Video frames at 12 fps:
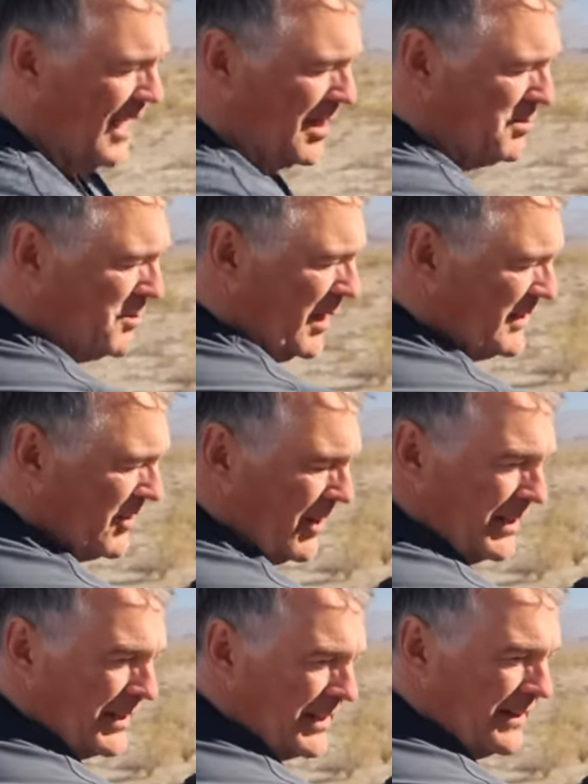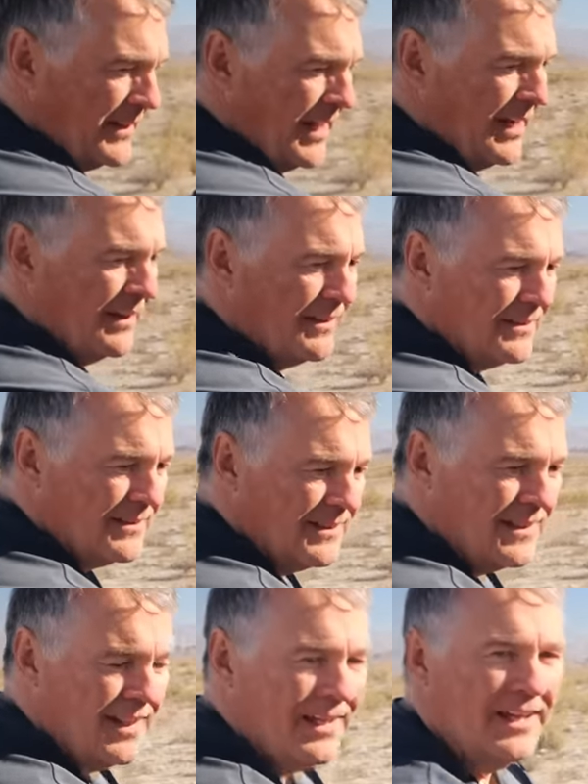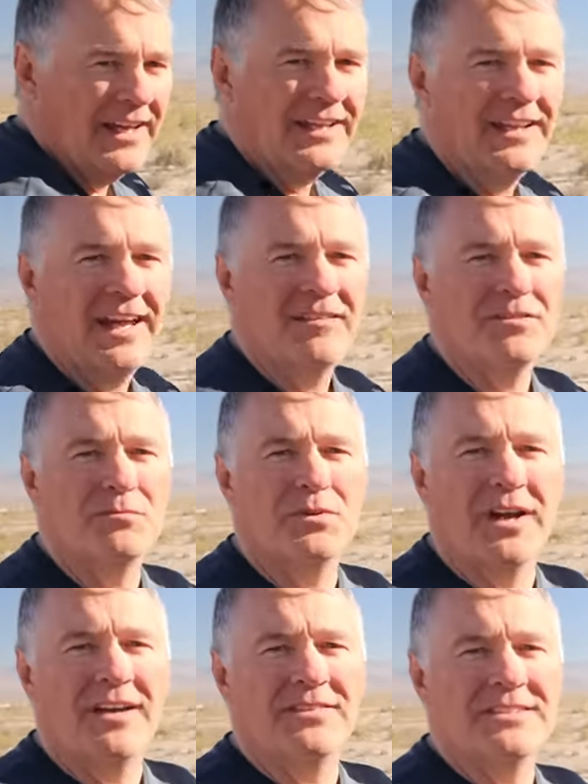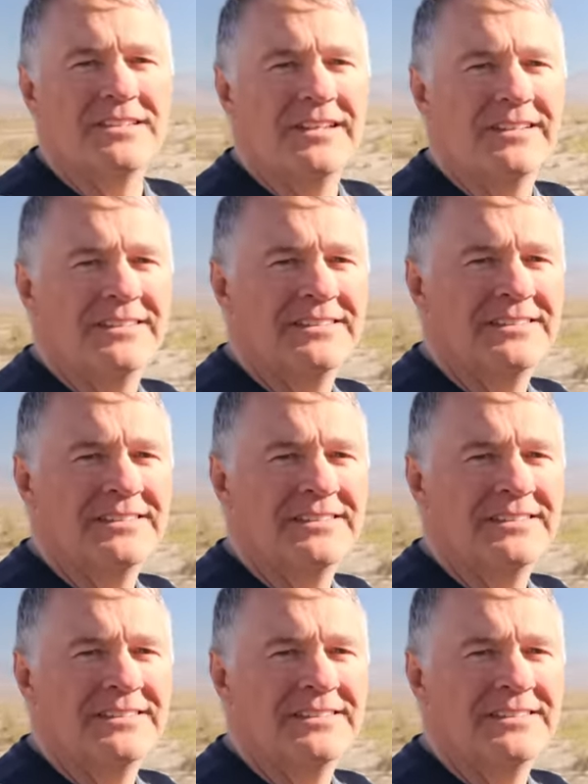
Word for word: I put my toilet in there, and I can have some privacy.